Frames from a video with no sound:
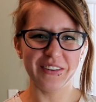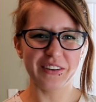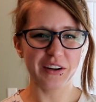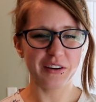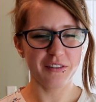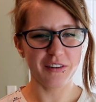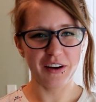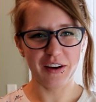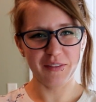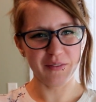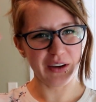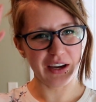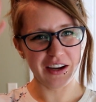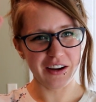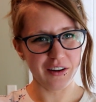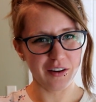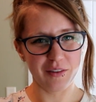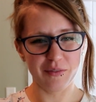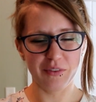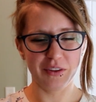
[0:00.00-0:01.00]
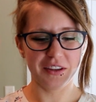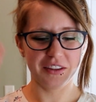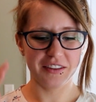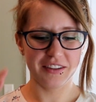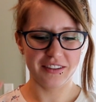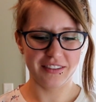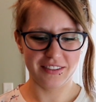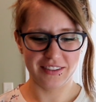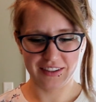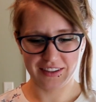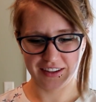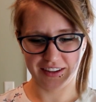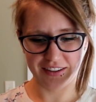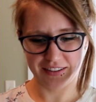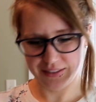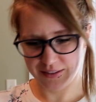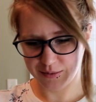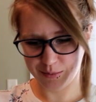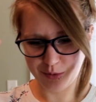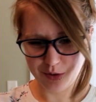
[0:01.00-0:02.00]
Whenever I have my hair up like this, it
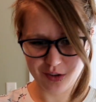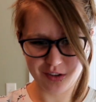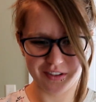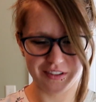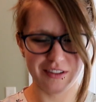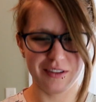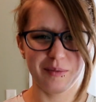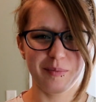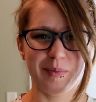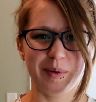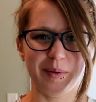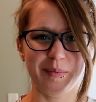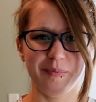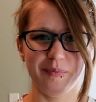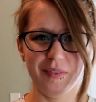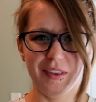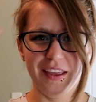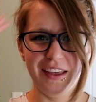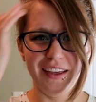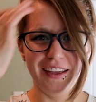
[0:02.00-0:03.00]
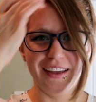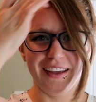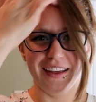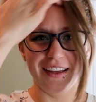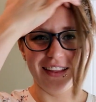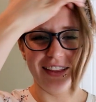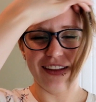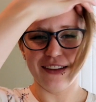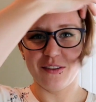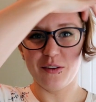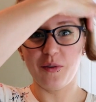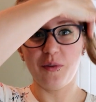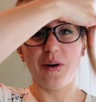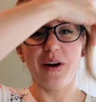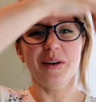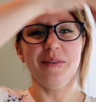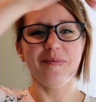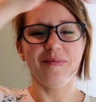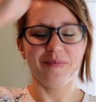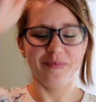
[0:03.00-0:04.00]
kind of smooshes it, but that's all
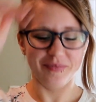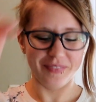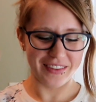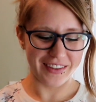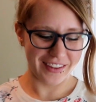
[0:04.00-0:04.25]
right.